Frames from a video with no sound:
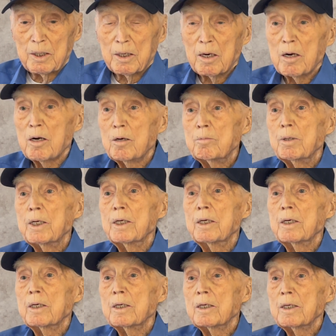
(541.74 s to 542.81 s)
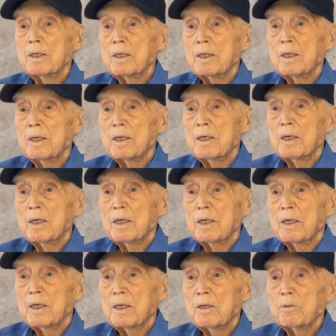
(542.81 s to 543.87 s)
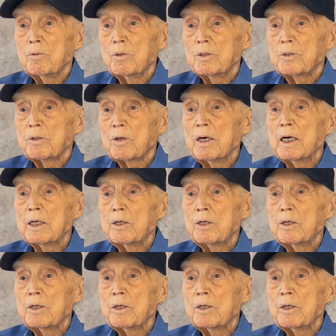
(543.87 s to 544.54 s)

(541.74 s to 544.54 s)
Army that were trying